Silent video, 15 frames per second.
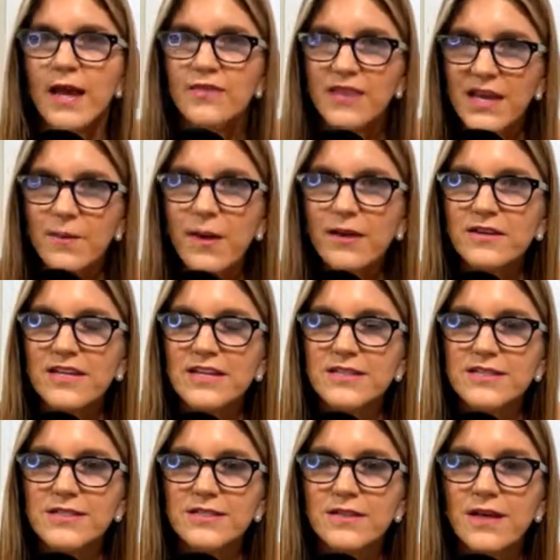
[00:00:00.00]
Think about
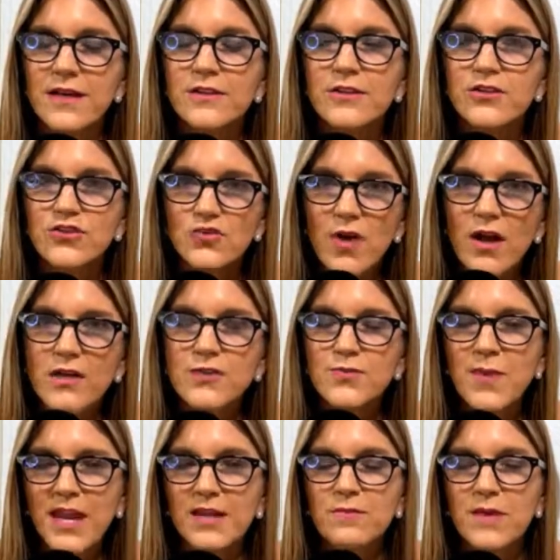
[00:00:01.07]
this. The drugs
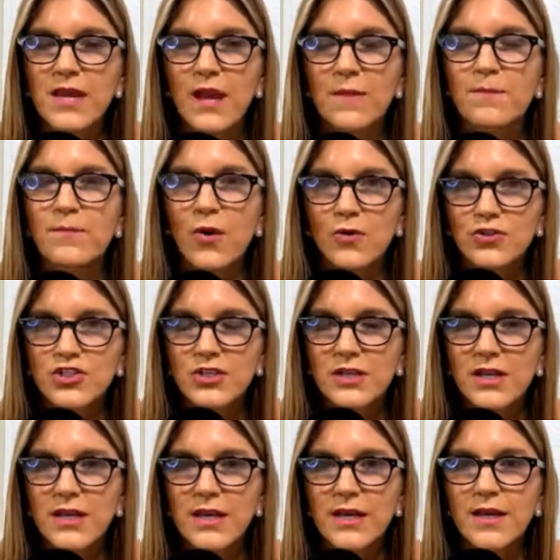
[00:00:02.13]
made me
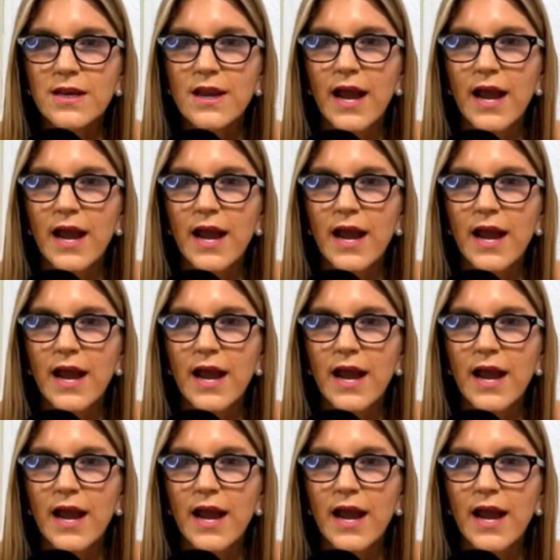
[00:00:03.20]
emotionally.